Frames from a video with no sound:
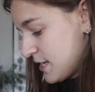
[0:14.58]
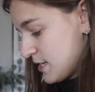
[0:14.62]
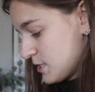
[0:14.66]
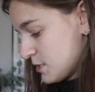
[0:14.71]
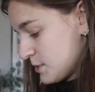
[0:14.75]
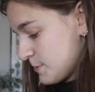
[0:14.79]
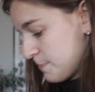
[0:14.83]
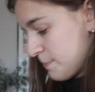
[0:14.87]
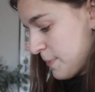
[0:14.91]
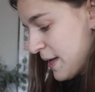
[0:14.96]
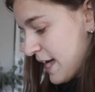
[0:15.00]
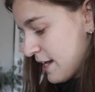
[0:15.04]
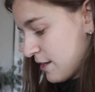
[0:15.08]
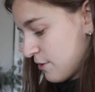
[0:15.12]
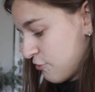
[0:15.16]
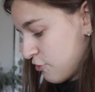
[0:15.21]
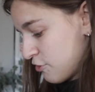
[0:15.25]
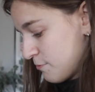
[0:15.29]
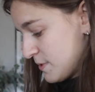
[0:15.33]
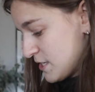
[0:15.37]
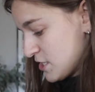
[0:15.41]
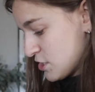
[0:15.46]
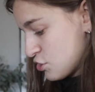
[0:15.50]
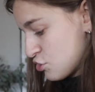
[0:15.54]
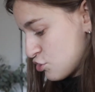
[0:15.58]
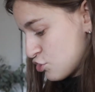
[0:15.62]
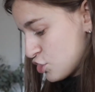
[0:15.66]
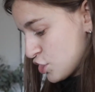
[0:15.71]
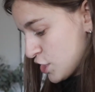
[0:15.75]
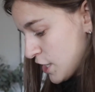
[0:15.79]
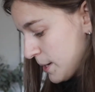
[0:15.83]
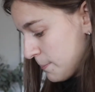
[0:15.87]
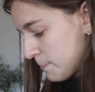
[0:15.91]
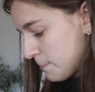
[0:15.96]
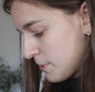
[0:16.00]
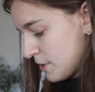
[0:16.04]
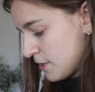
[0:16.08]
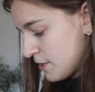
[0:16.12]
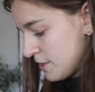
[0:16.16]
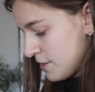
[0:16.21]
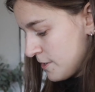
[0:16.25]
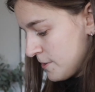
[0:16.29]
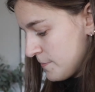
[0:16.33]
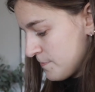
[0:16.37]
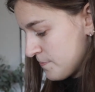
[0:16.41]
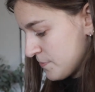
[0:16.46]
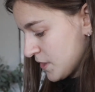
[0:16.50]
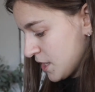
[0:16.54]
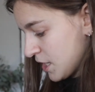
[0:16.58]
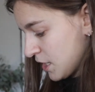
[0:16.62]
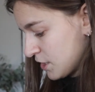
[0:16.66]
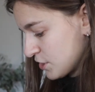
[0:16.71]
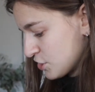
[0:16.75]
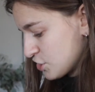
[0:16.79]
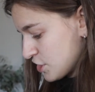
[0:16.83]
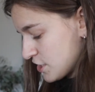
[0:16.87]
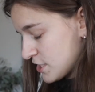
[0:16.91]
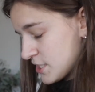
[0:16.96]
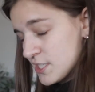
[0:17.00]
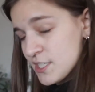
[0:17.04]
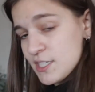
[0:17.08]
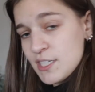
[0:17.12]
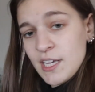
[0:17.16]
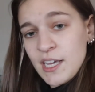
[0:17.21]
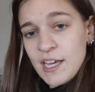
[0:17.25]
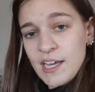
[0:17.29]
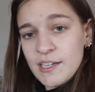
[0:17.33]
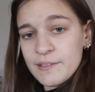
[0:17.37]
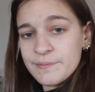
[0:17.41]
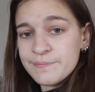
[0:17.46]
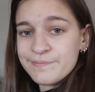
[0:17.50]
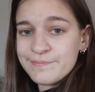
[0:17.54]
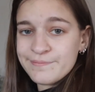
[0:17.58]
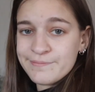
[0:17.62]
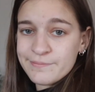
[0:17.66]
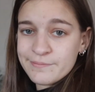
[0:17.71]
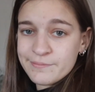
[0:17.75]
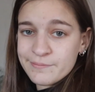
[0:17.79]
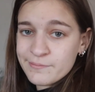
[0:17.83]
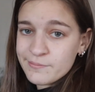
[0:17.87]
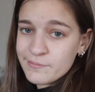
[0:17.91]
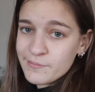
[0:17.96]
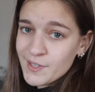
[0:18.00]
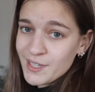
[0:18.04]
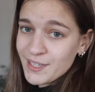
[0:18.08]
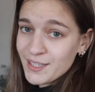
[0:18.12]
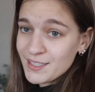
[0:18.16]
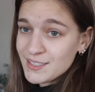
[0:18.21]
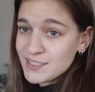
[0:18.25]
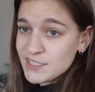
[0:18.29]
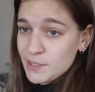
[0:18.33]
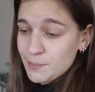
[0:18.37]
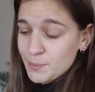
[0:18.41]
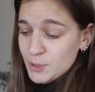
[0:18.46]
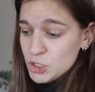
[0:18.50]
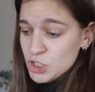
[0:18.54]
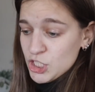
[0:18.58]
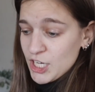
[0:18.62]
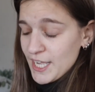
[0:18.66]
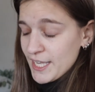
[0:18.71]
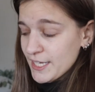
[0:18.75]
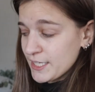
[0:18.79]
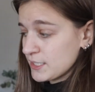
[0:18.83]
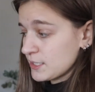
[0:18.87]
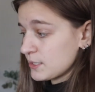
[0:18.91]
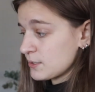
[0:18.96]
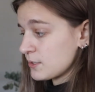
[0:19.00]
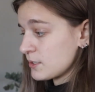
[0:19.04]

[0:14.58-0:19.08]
is back from his trip. Just to double check.